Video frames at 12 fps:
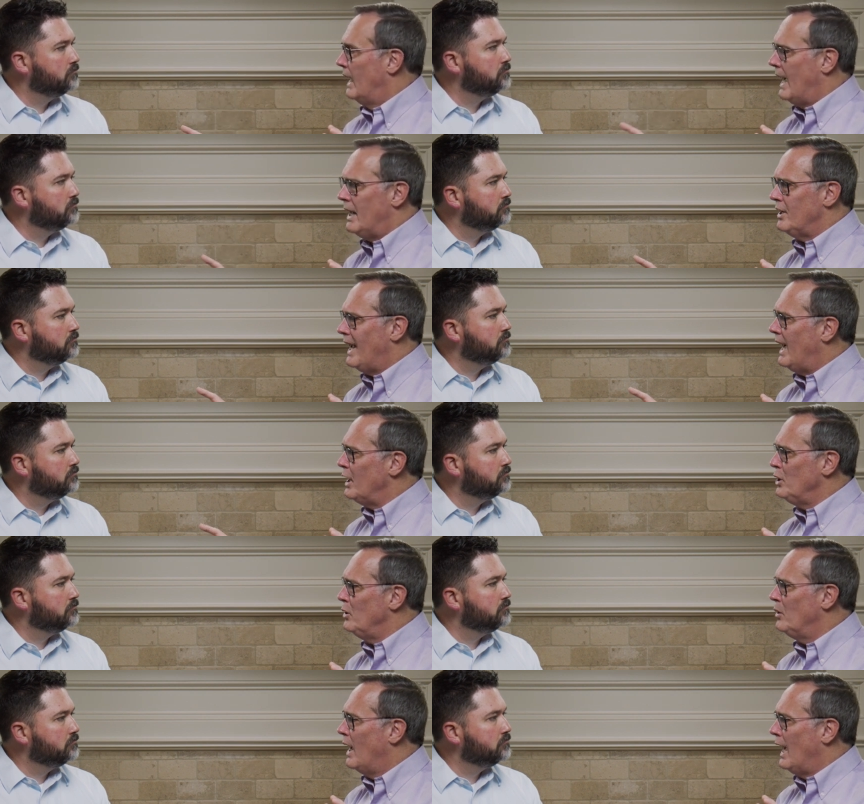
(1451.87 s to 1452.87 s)
Speaker 1: How do, how, do
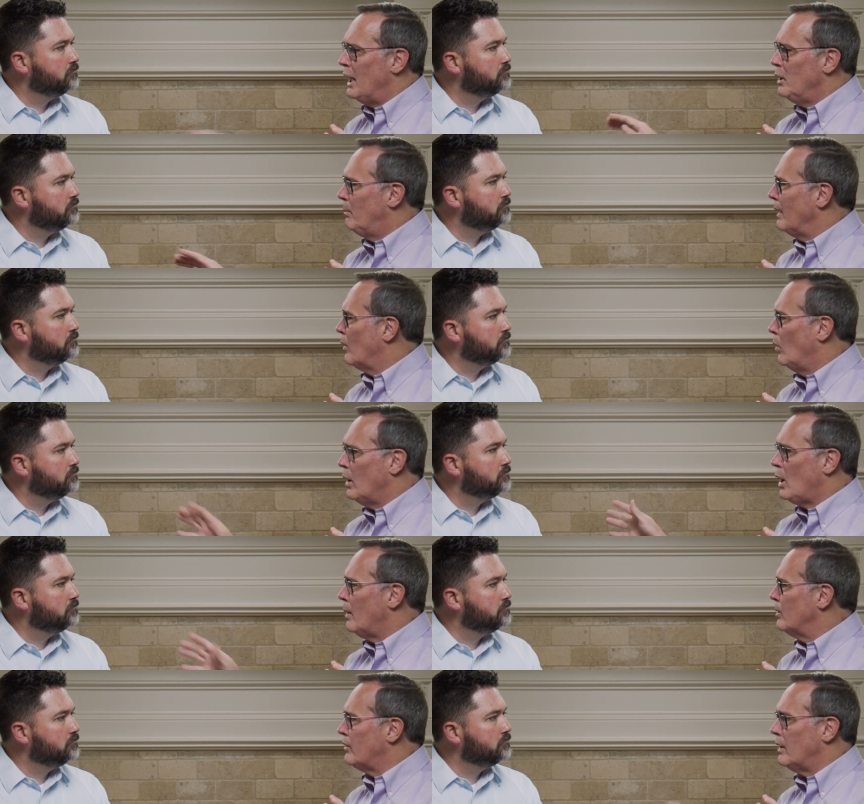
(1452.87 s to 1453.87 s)
you, how do you pick one
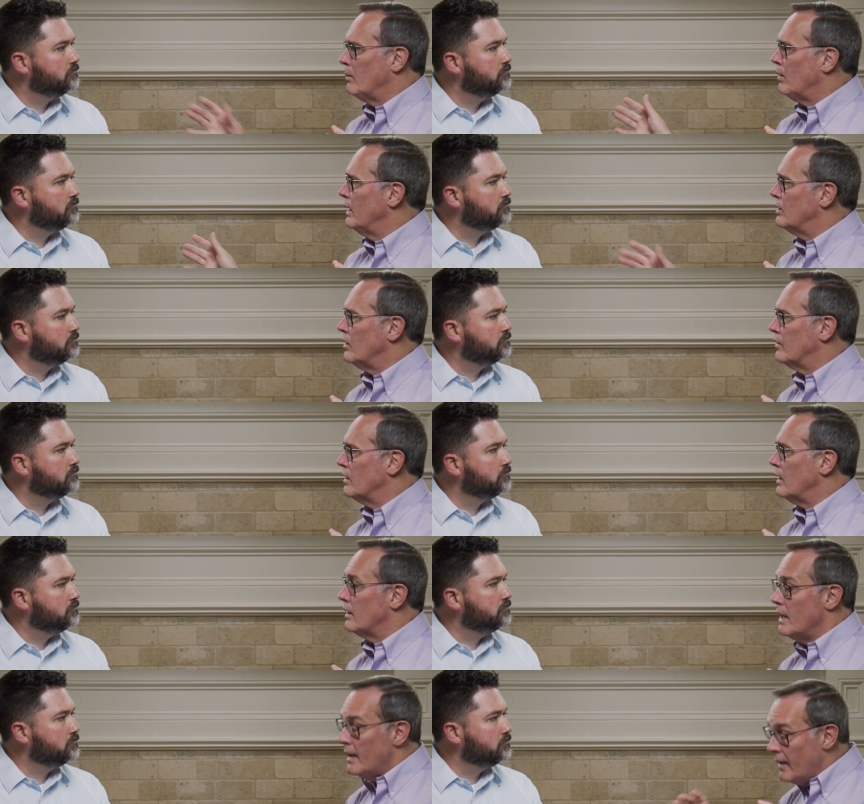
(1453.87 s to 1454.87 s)
arbitrary place over
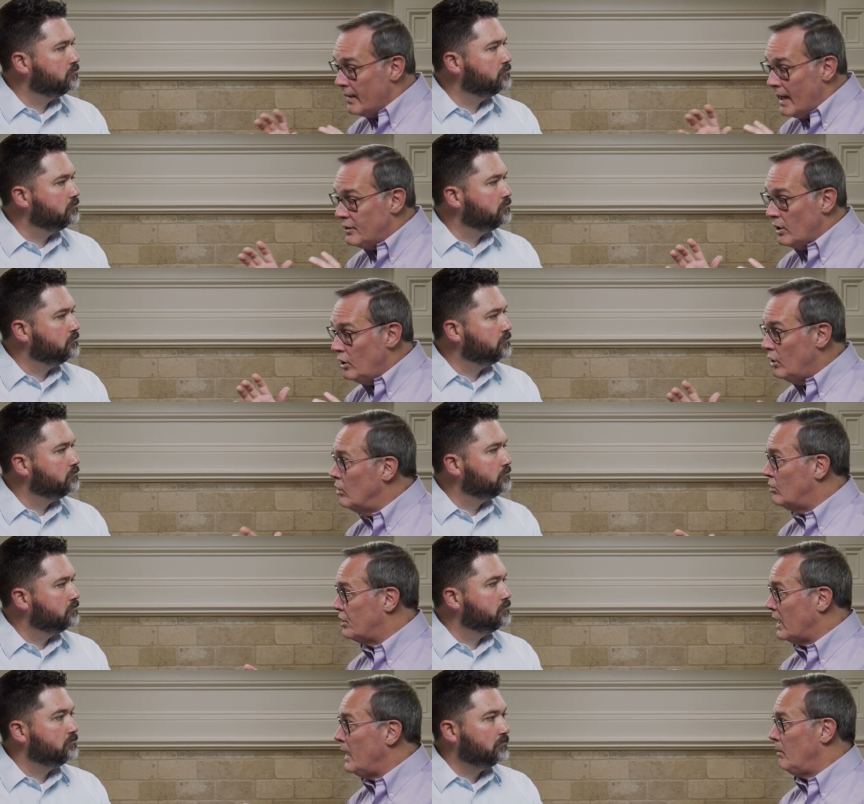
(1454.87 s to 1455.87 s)
another? Now, that's a huge
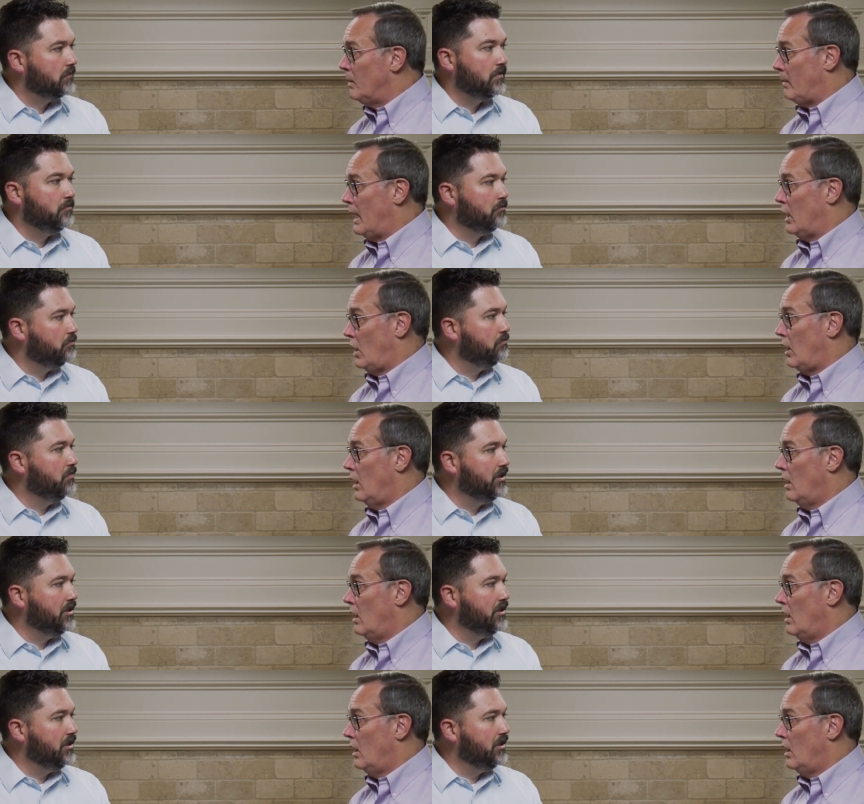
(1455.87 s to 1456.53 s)
statement by her.